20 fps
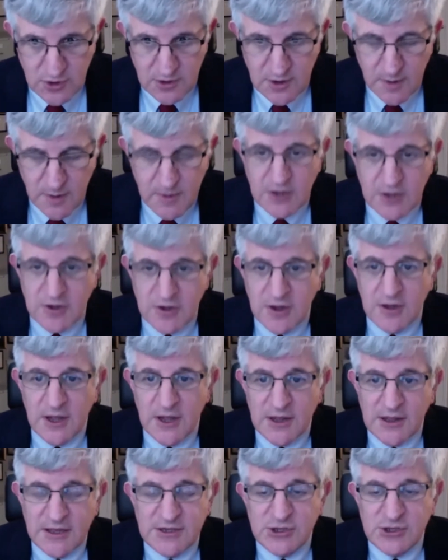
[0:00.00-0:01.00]
I mean, at
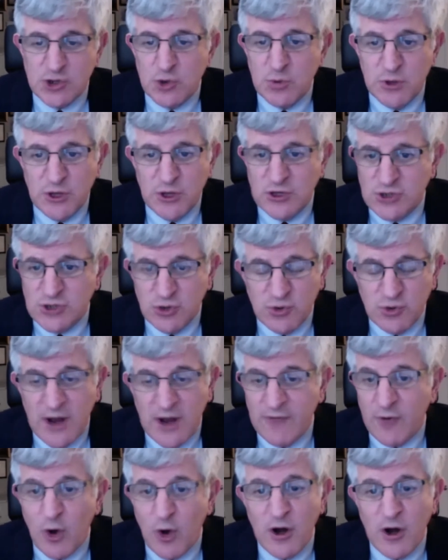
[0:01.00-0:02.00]
least 2 million children
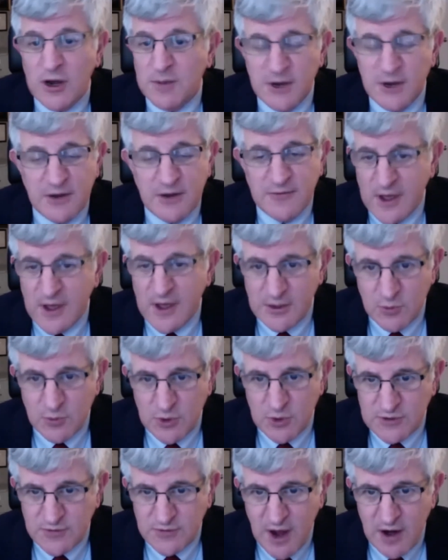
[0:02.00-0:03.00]
have already been infected with
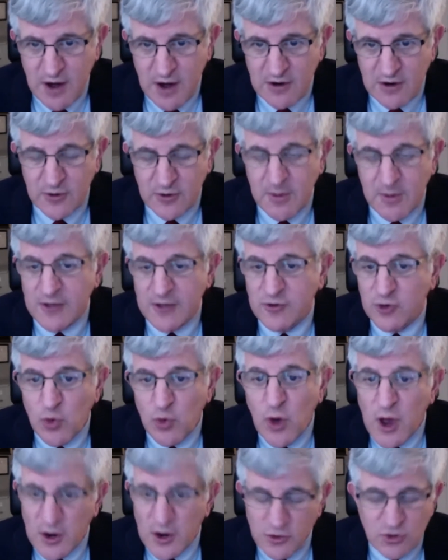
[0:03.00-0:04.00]
this virus. About
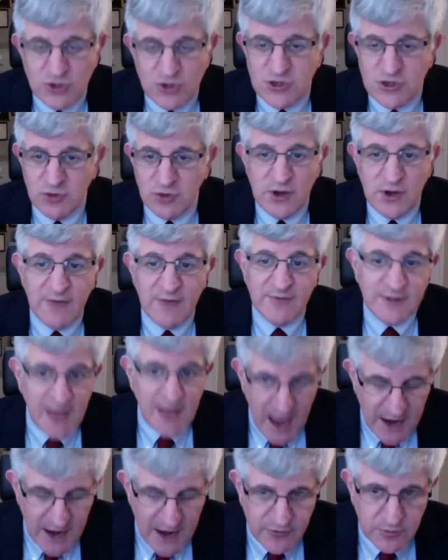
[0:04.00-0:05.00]
200 children have
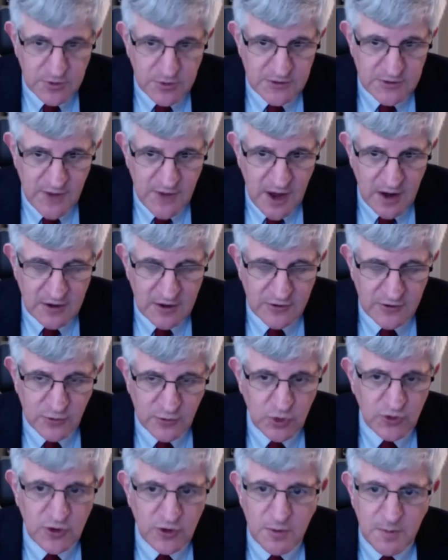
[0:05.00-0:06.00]
died from this virus,
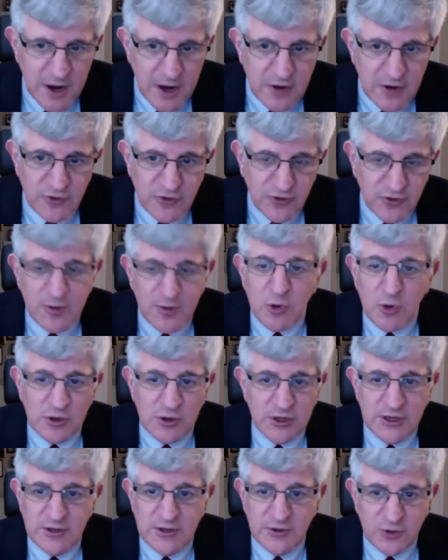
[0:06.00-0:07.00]
which compares
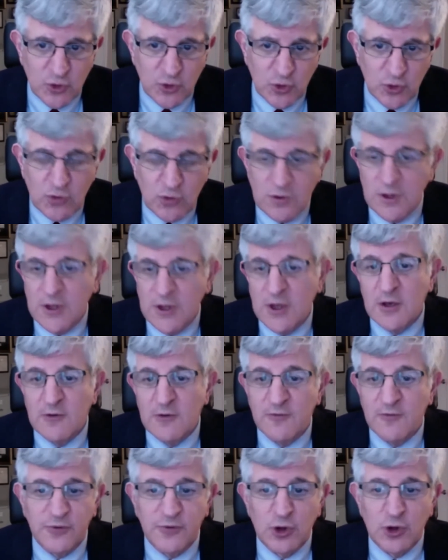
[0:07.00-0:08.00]
similarly to
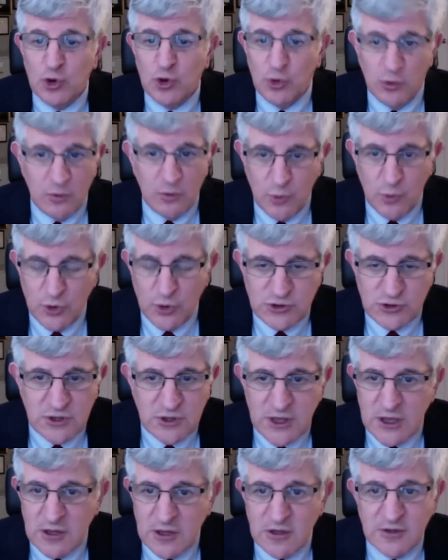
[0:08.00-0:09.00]
flu, which will
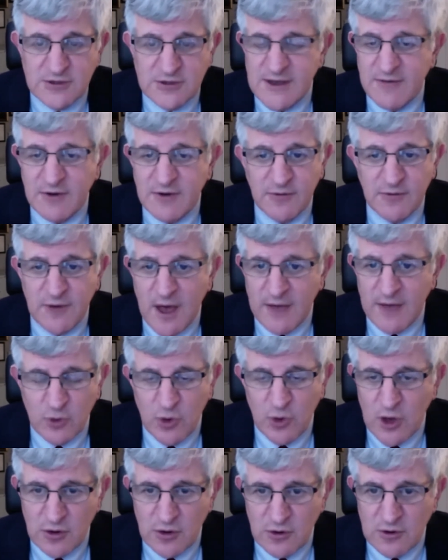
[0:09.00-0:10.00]
kill 75 to
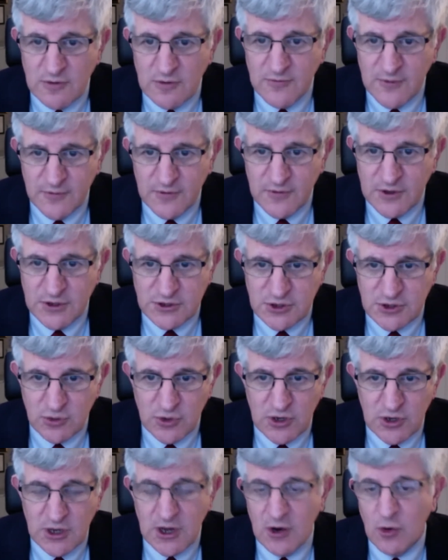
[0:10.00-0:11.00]
150
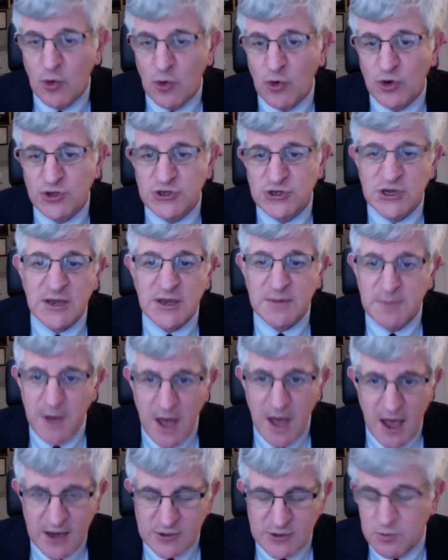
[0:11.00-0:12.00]
children a year, or
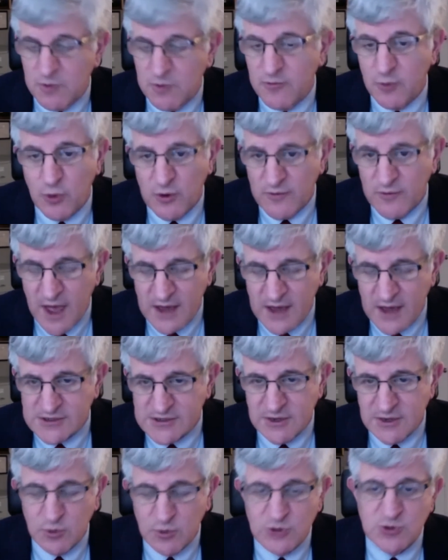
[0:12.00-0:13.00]
chickenpox before a
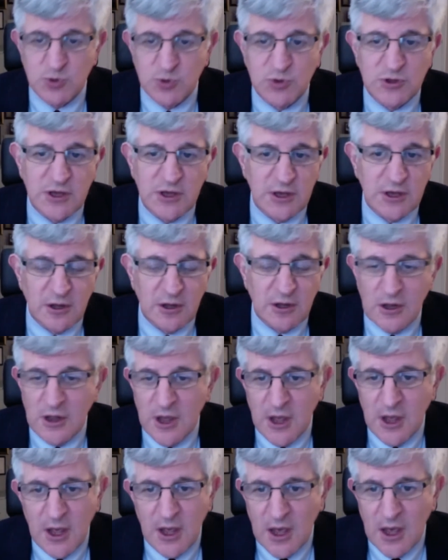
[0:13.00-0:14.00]
vaccine, which would kill,
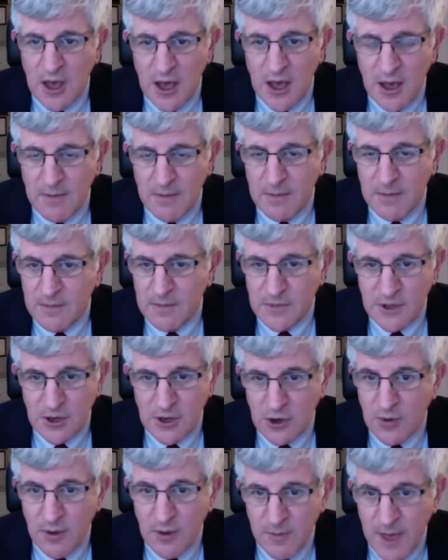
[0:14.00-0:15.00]

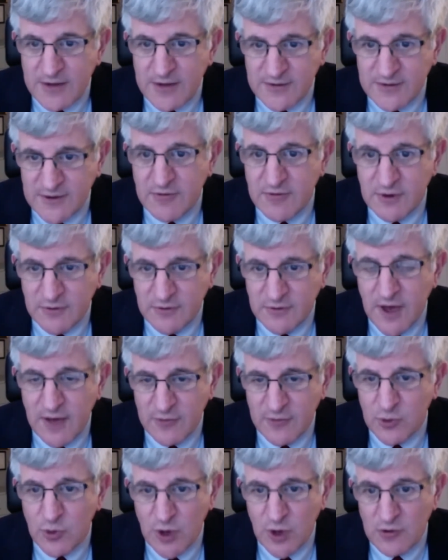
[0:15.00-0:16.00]
about 75
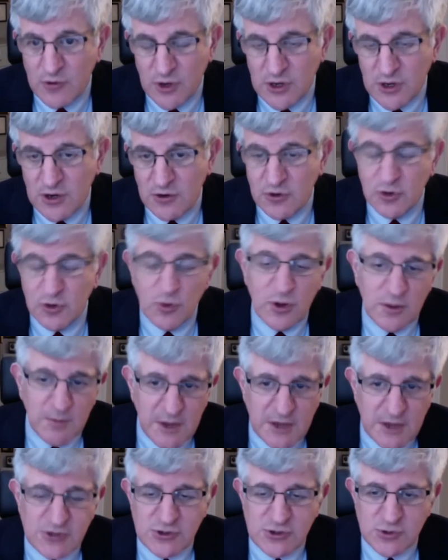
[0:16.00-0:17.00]
to 100 a year, too, and
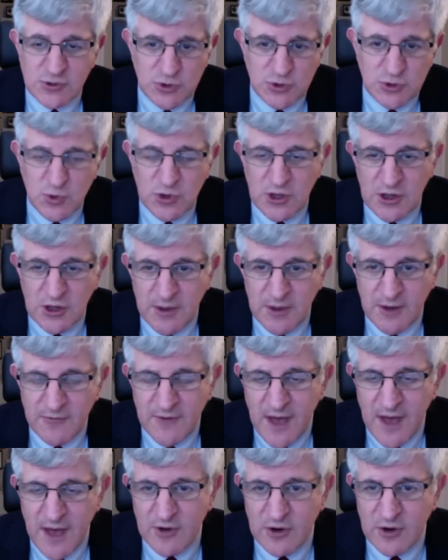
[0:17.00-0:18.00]
measles, which would kill about
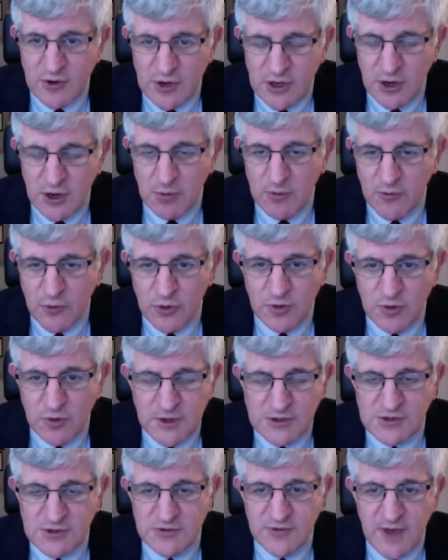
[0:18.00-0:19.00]
500 a year before the
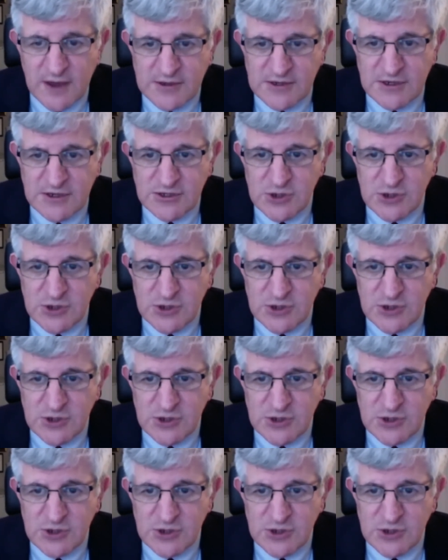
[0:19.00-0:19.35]
measles vaccine.